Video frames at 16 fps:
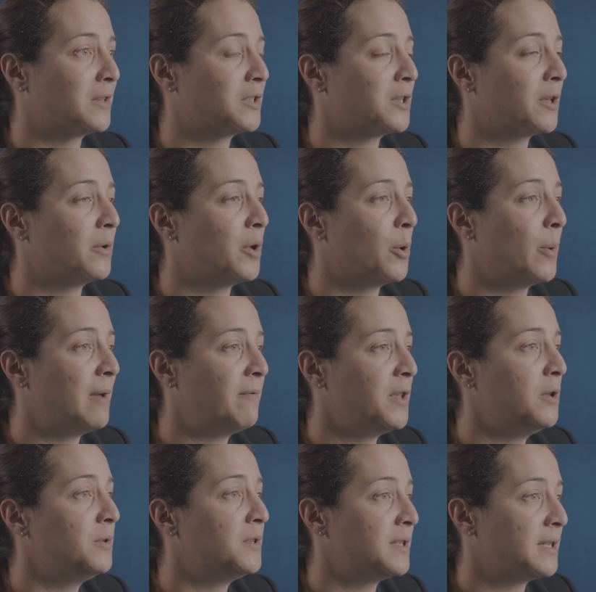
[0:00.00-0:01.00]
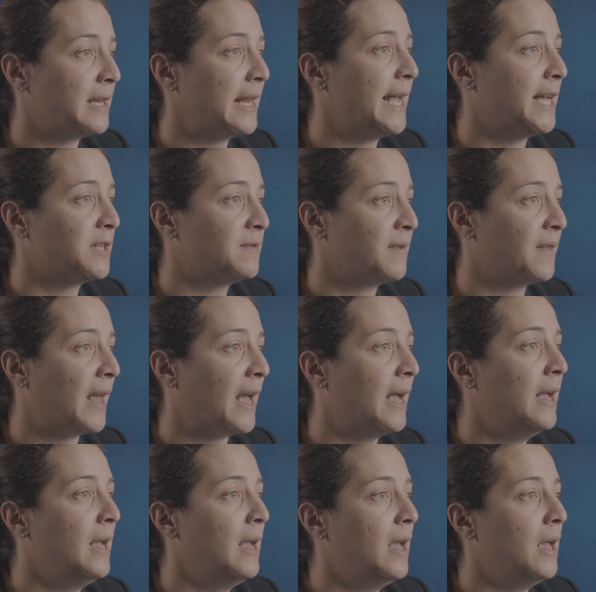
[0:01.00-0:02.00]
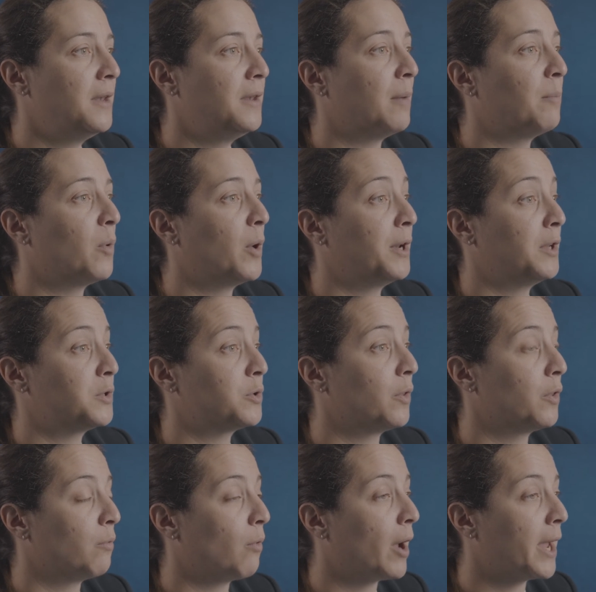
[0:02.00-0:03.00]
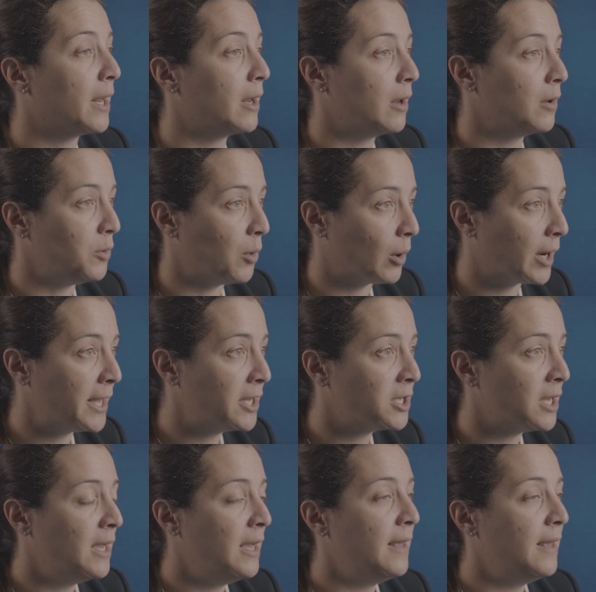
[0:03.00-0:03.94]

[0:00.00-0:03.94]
So whoever you select for that, number one, has got the right knowledge,